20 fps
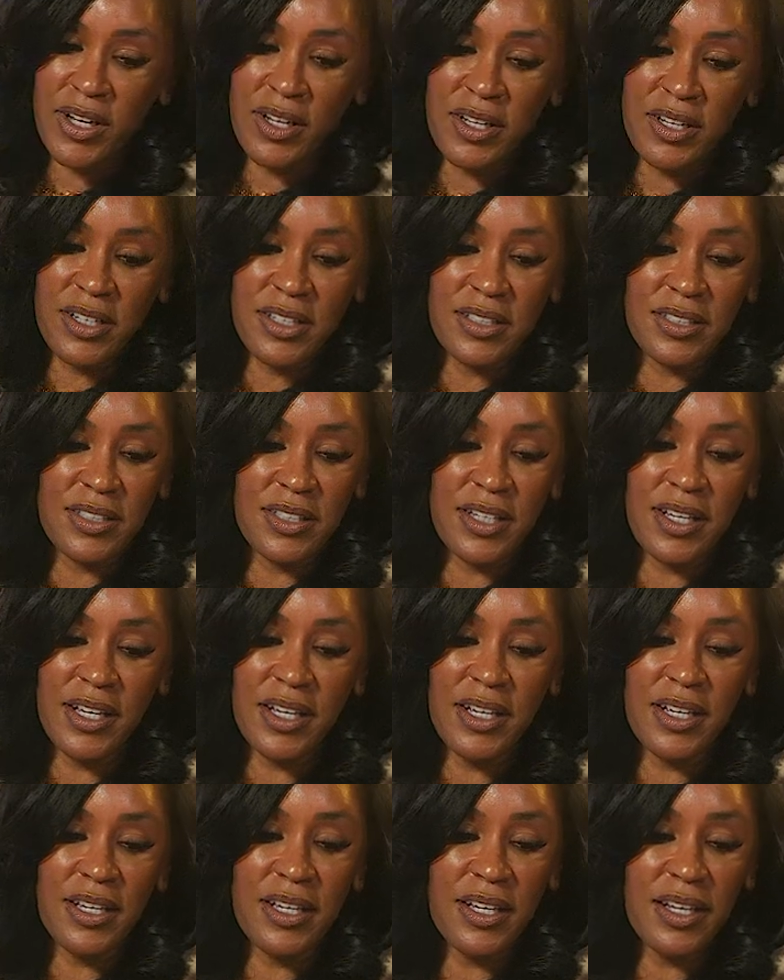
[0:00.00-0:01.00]
because
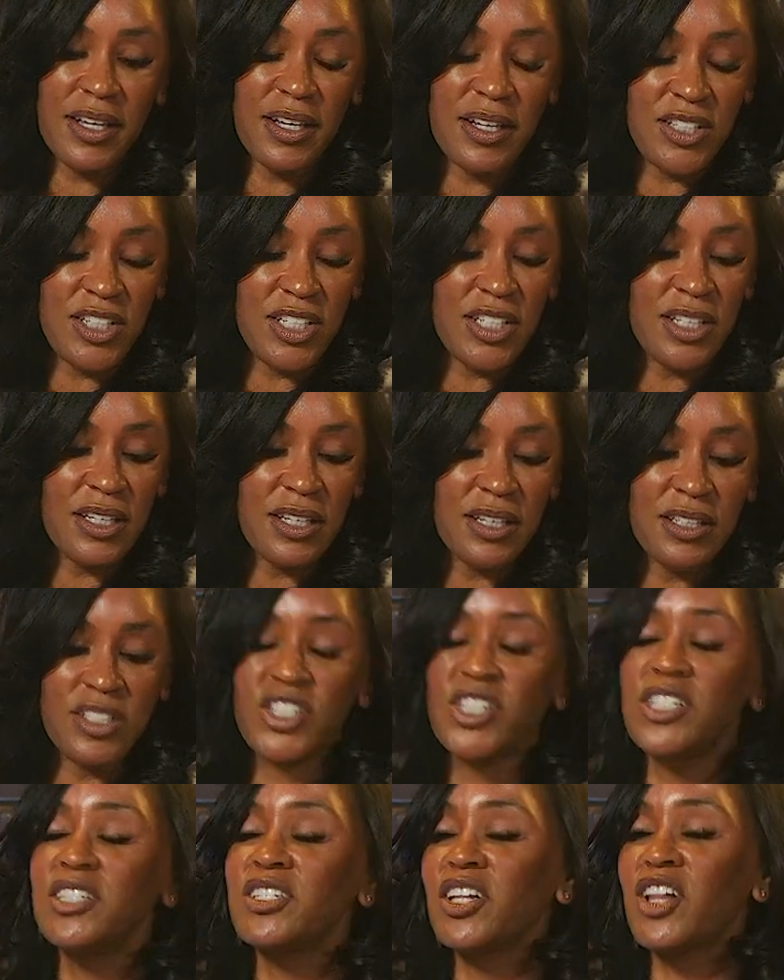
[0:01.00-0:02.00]

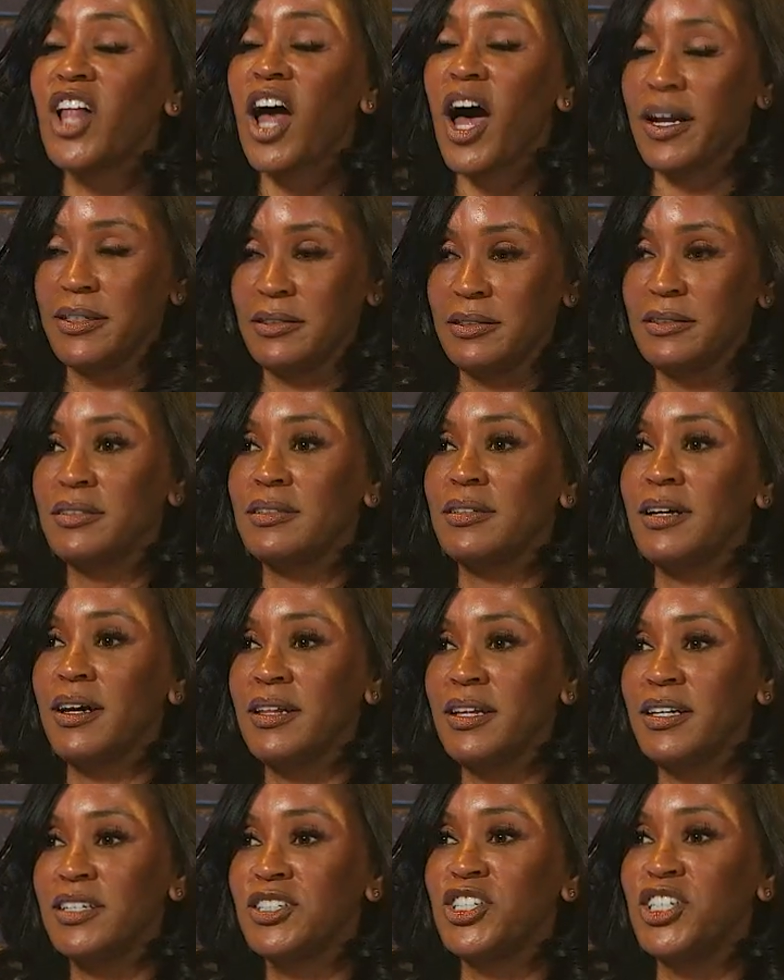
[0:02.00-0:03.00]
she's a lot. I
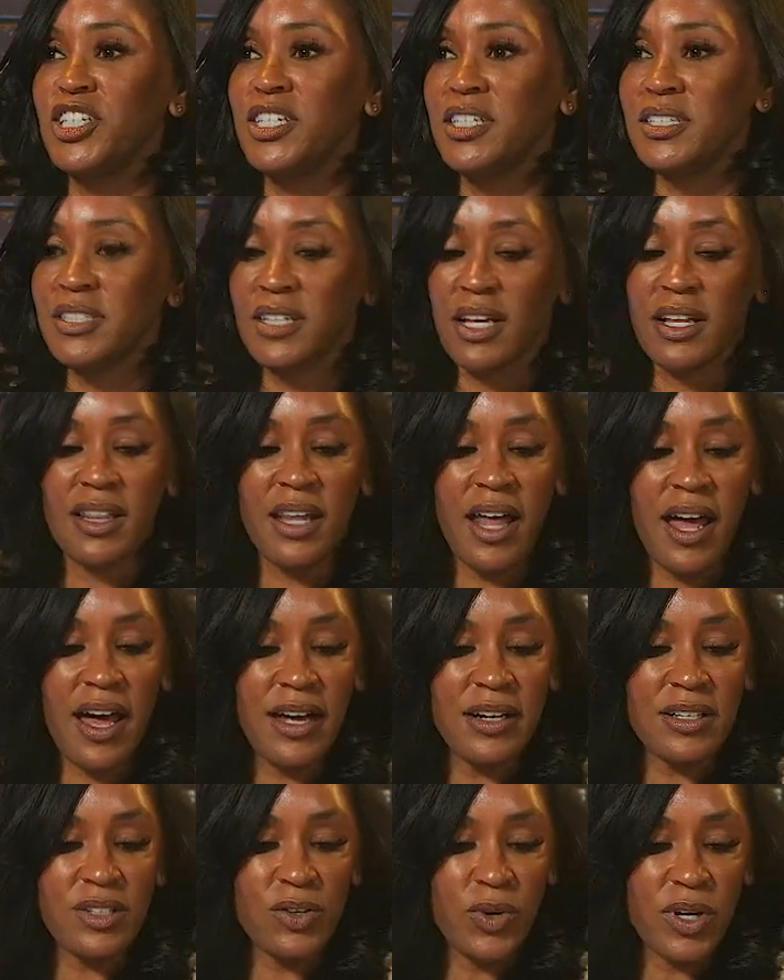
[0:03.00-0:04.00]
think she is a
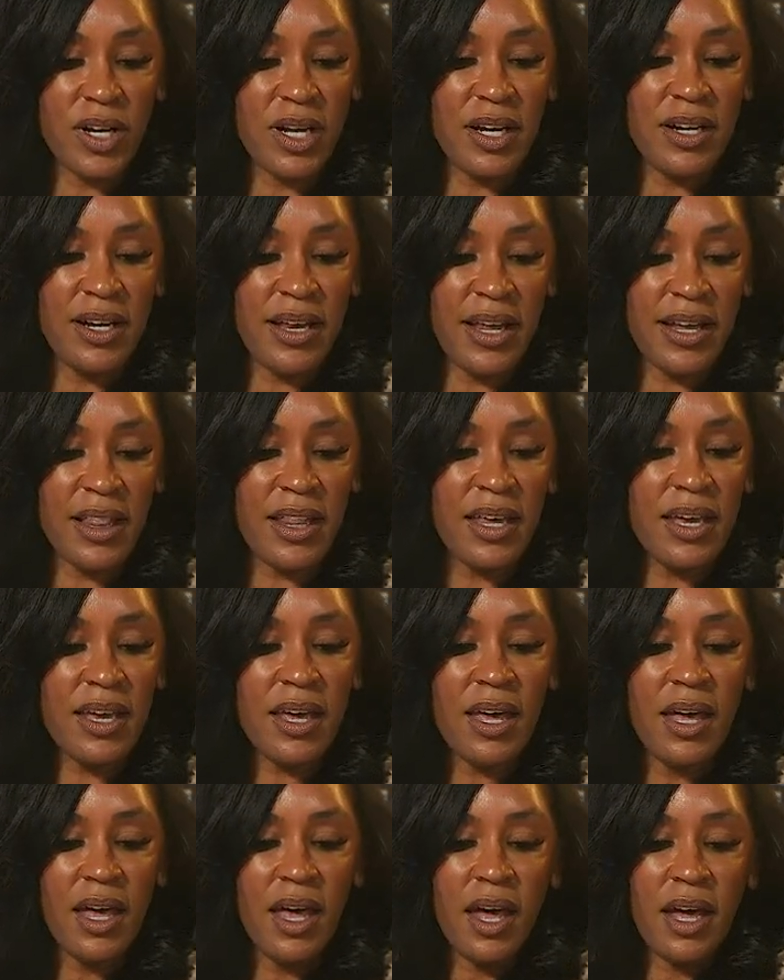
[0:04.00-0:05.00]
lot on a daily.
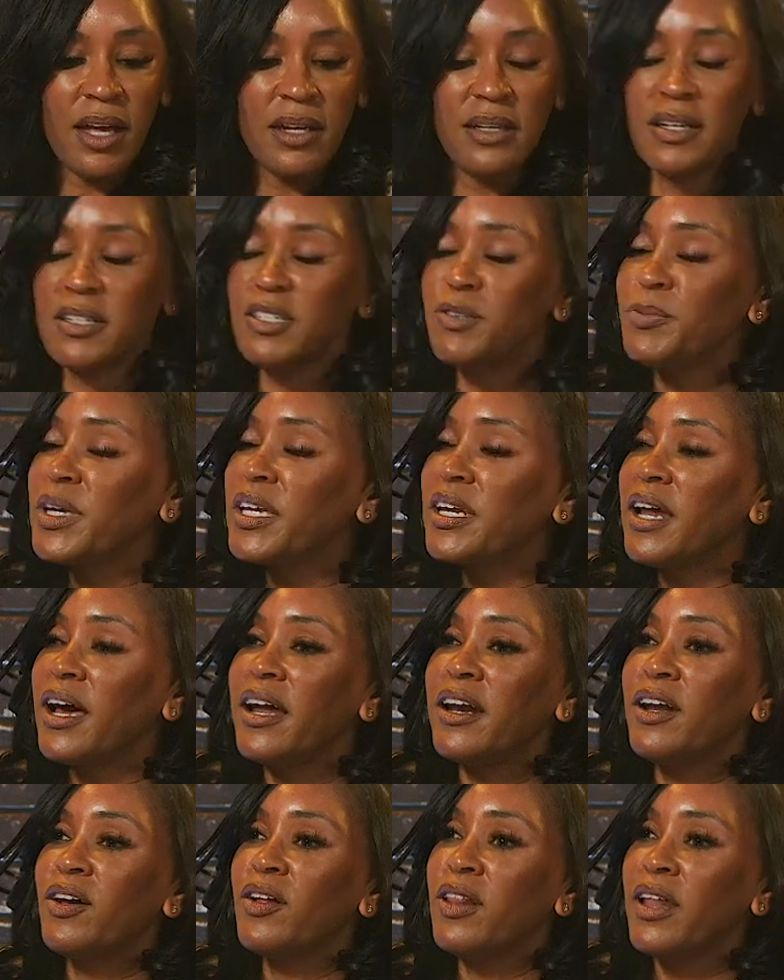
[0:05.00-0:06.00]
Doesn't mean I
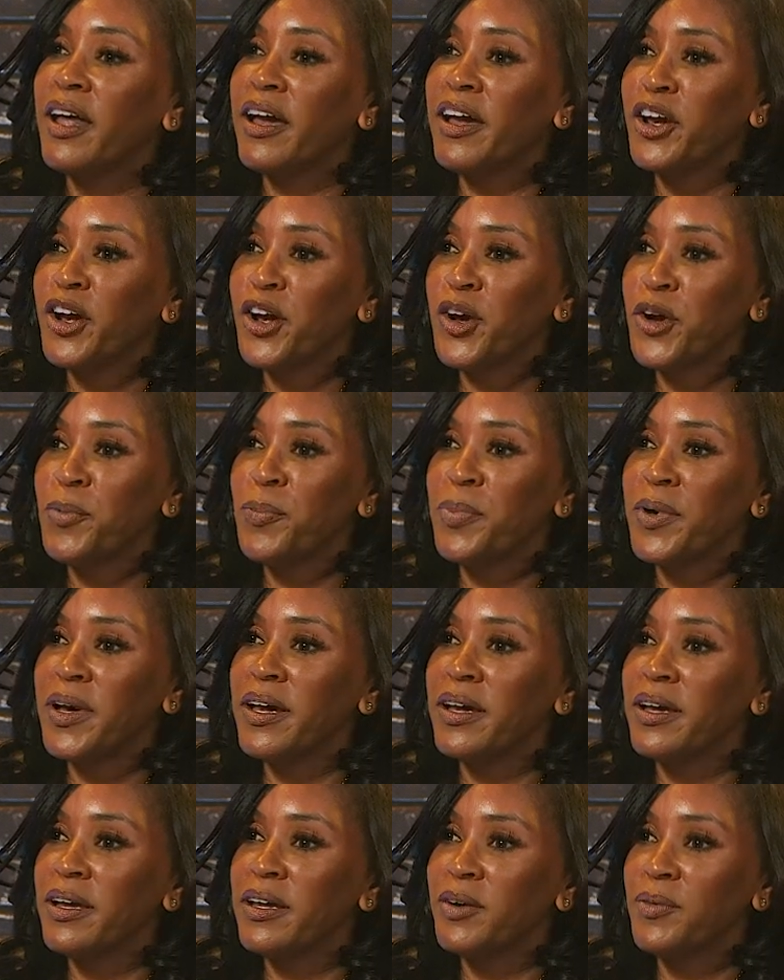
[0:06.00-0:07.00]
don't like her,
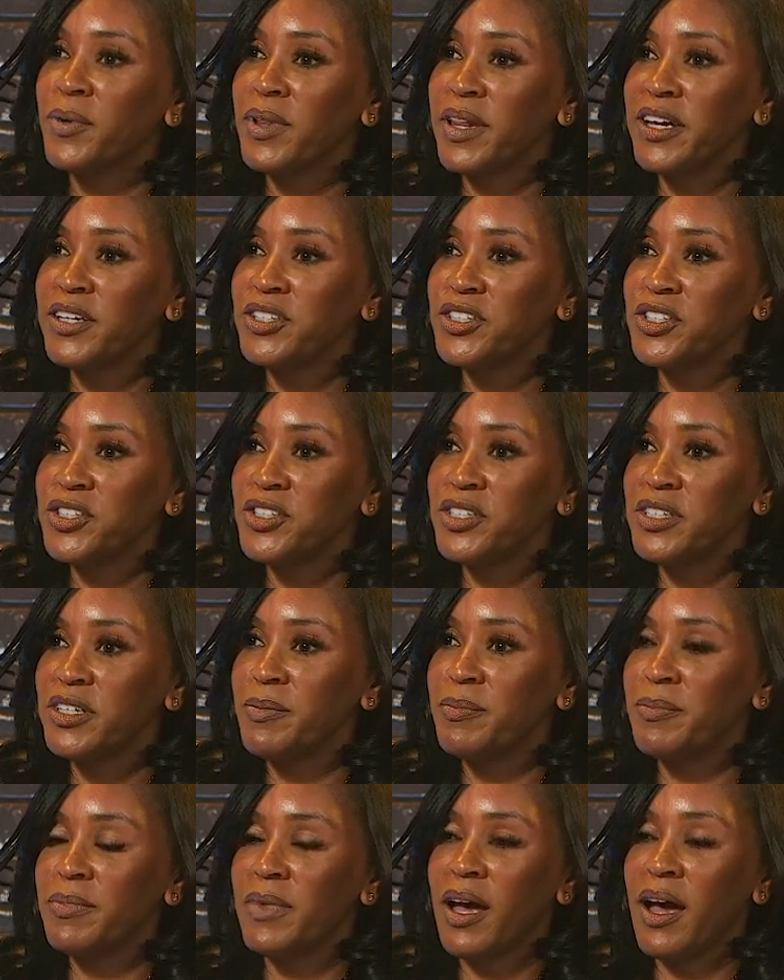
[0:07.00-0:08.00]
but in a
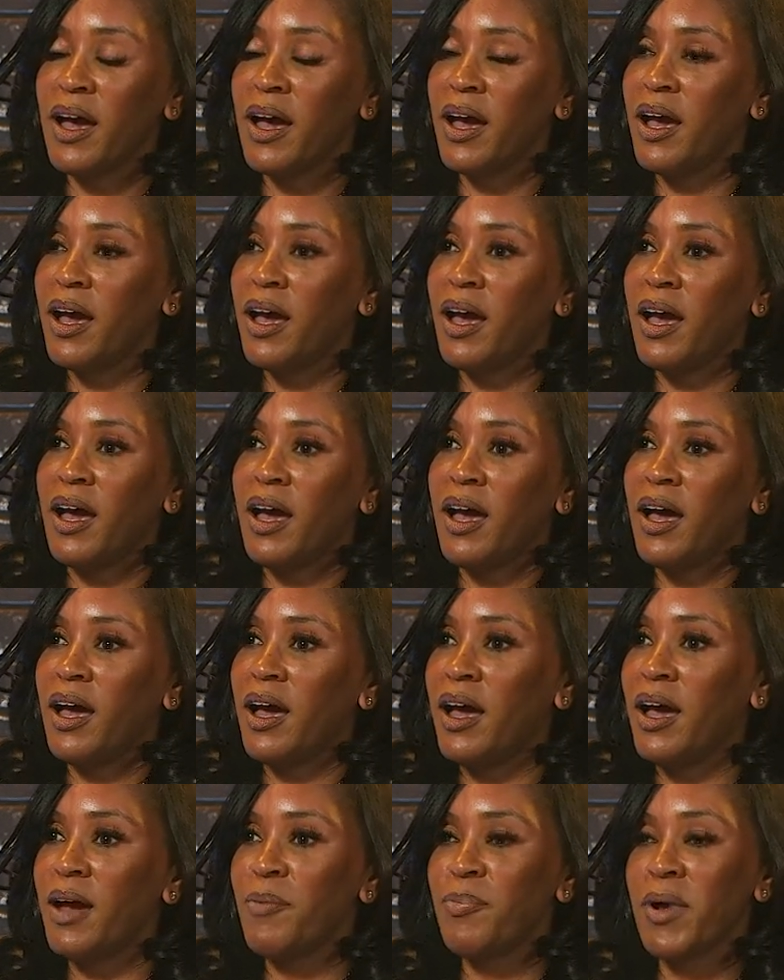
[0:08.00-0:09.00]
relationship,
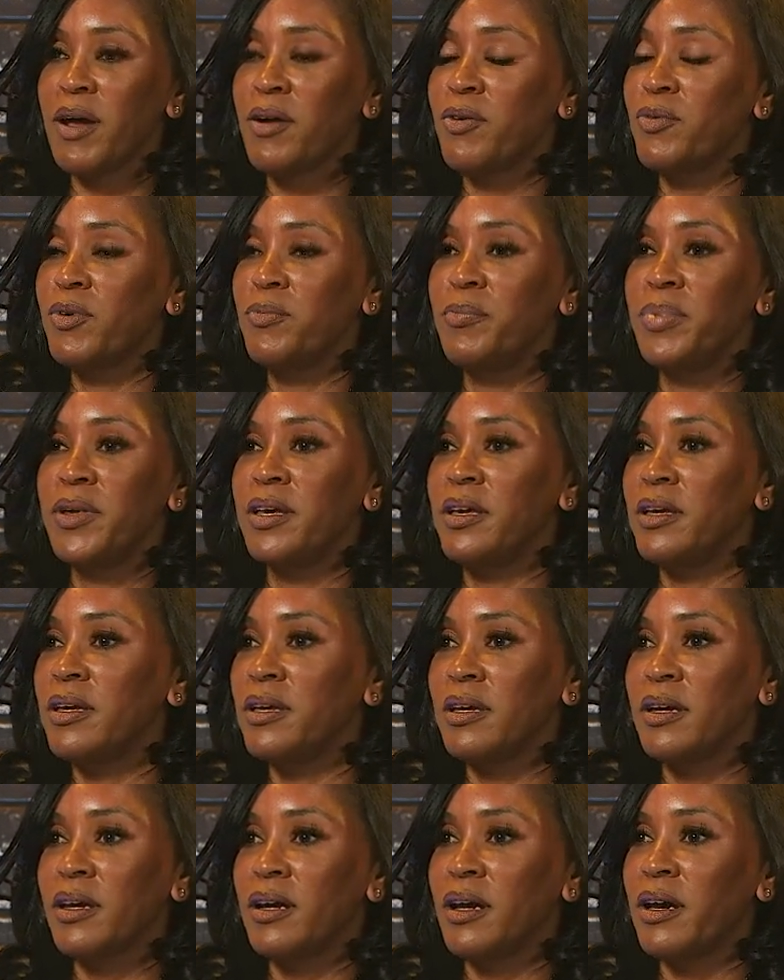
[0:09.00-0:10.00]
I probably would be,
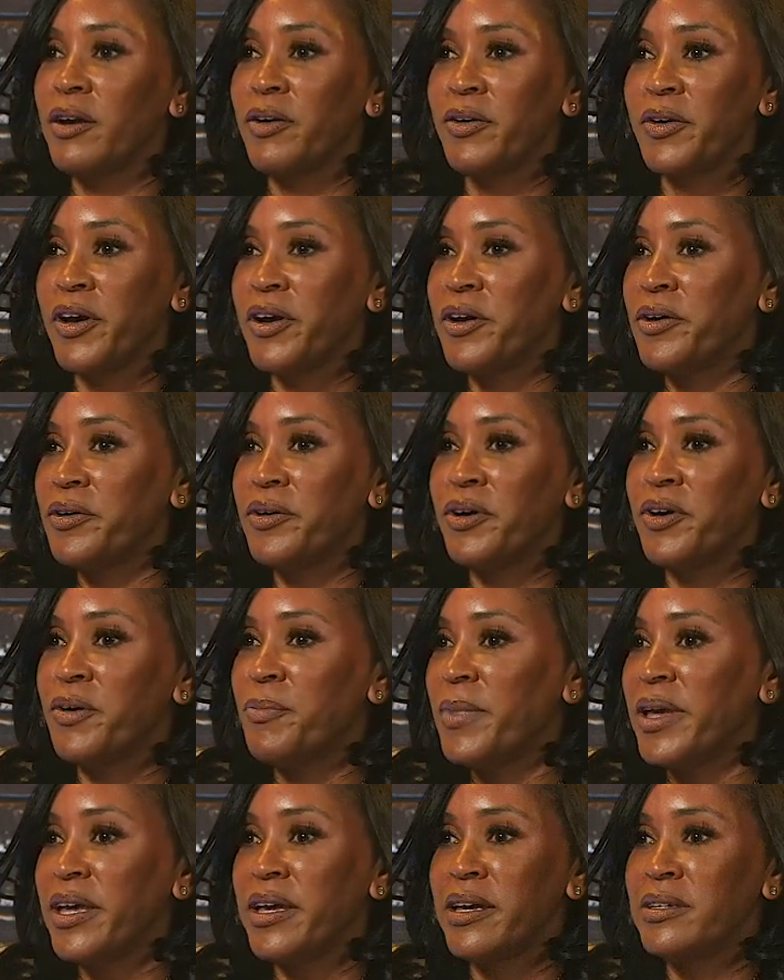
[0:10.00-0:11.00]
I don't know, on
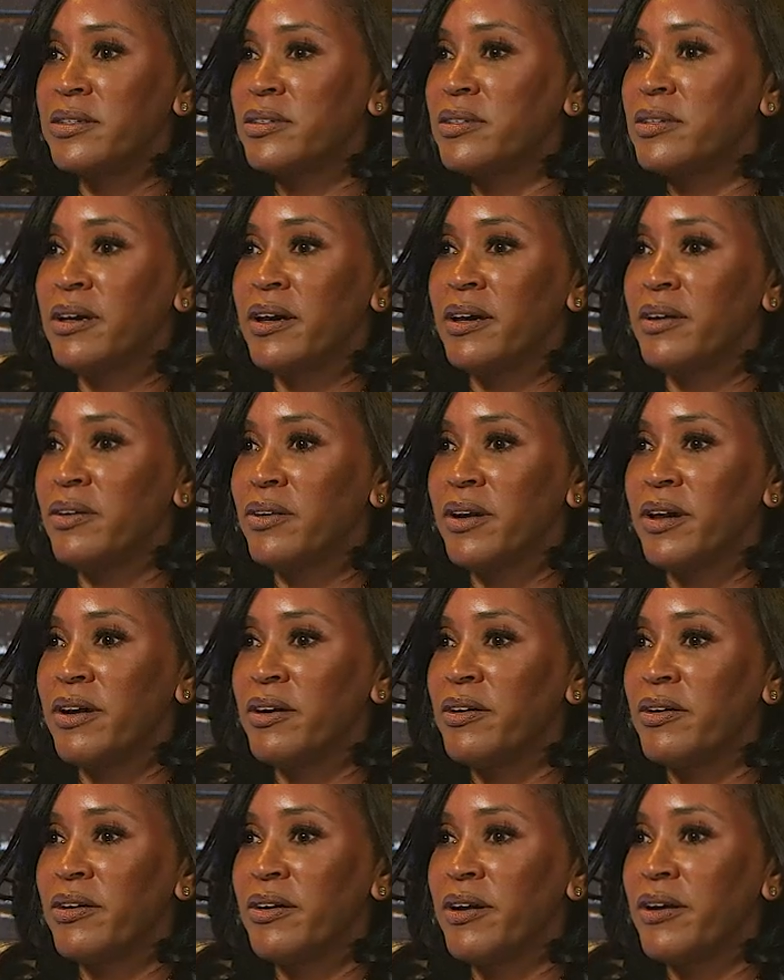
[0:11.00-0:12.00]
meds. I don't know.
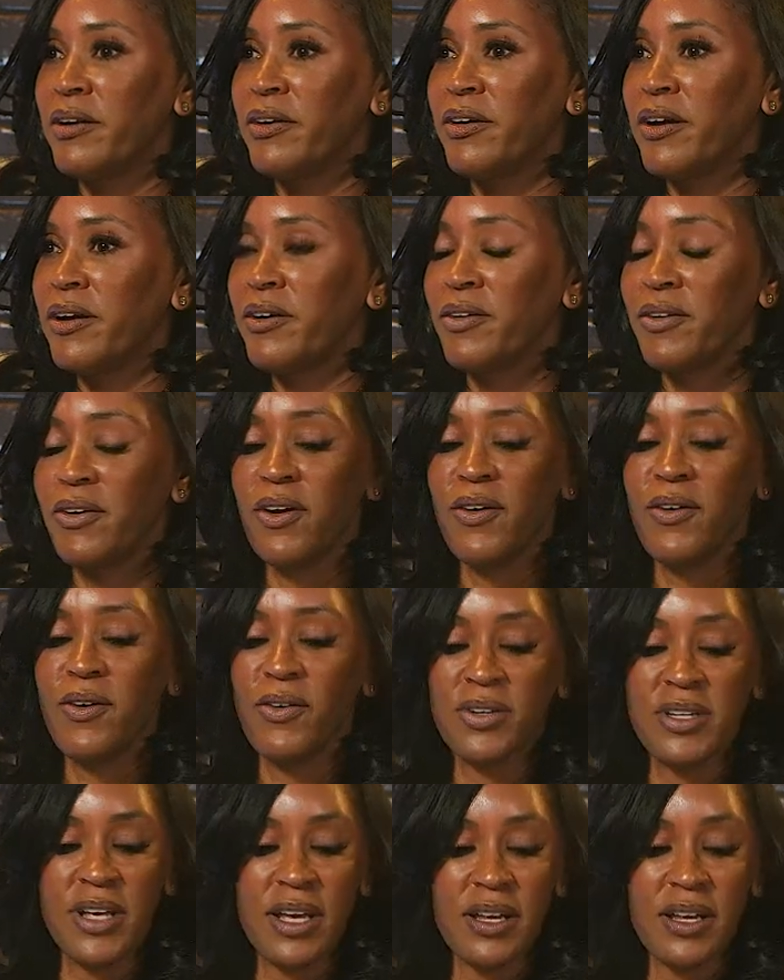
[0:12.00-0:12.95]
I don't know day